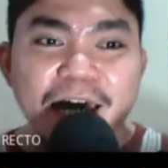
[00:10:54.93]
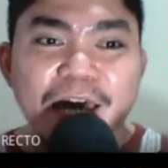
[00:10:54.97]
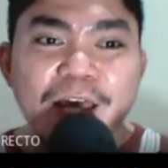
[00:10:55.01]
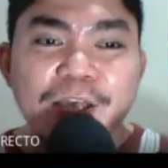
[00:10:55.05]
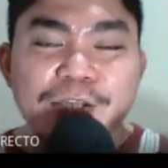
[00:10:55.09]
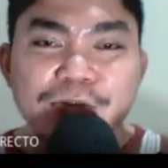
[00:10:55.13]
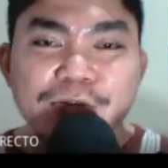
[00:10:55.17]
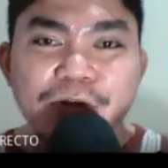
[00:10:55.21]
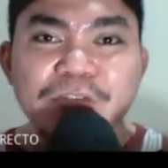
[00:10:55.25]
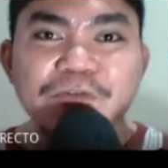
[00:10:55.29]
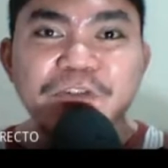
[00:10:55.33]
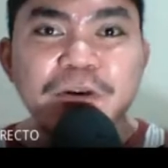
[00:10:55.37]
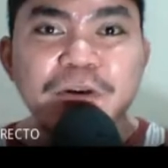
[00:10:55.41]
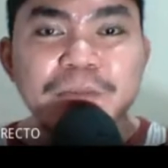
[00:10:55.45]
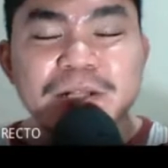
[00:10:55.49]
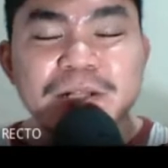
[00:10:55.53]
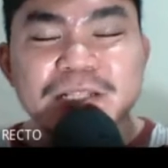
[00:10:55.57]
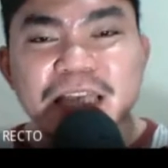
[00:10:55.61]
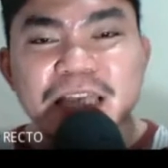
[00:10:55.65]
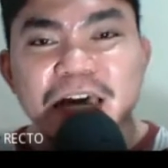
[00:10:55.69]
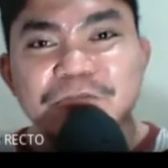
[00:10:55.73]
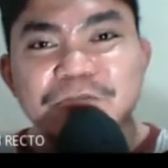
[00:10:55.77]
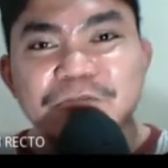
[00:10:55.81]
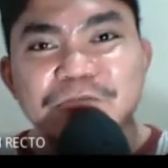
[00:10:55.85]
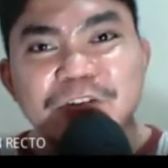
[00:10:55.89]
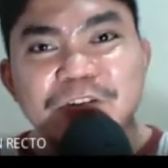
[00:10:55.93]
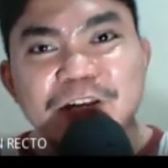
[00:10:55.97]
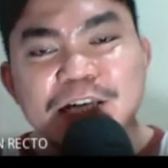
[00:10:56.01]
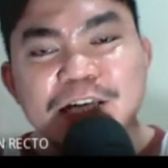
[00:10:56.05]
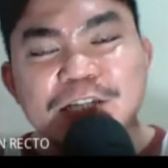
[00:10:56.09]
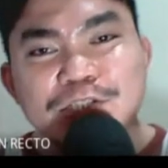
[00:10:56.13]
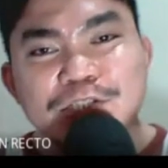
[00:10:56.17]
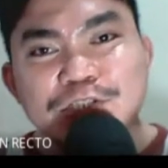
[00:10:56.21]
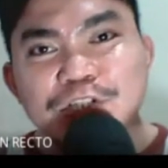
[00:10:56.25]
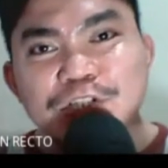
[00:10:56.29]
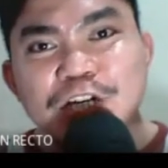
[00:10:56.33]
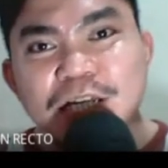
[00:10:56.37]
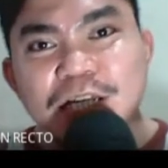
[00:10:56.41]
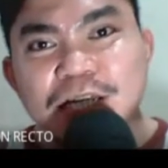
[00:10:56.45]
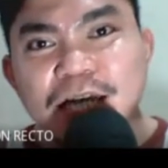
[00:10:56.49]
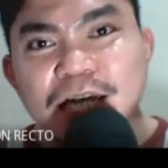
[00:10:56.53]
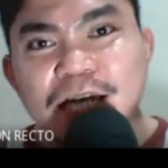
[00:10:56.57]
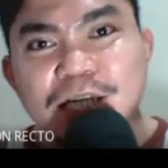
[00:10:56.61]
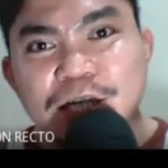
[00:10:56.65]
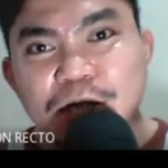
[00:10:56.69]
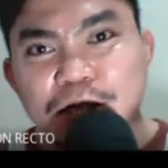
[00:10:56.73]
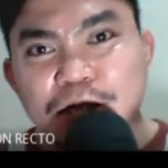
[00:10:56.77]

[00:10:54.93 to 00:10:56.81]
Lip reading: So informal definition is